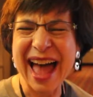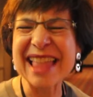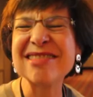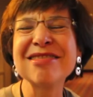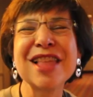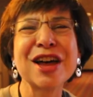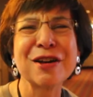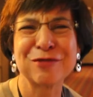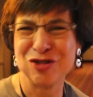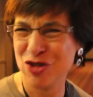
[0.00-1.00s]
I
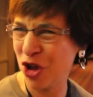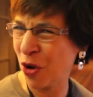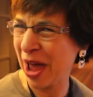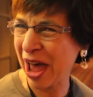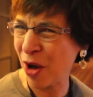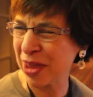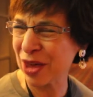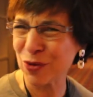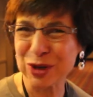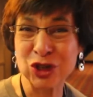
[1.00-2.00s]
loved Know How.
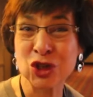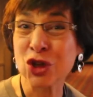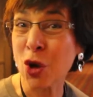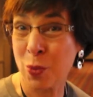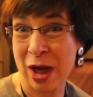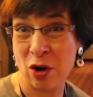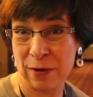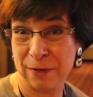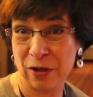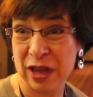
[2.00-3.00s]
It was so
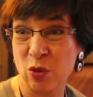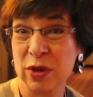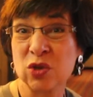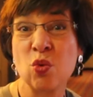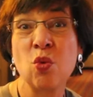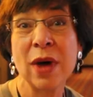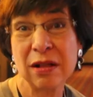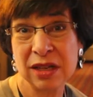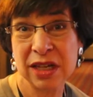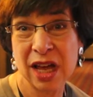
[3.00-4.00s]
powerful. It was
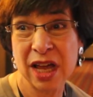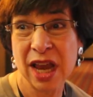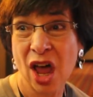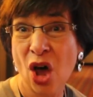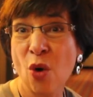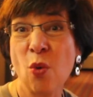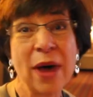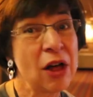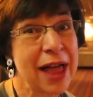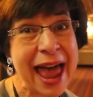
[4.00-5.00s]
well done,
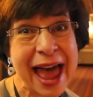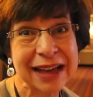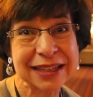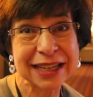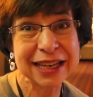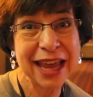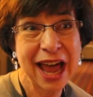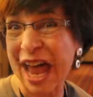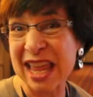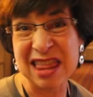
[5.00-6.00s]
well
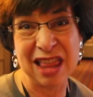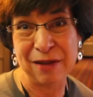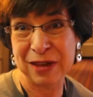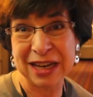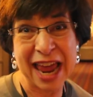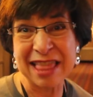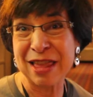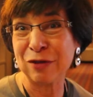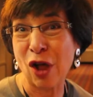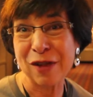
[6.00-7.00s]
acted. I loved it.
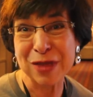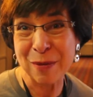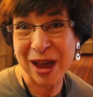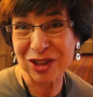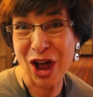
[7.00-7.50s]
I loved all of them.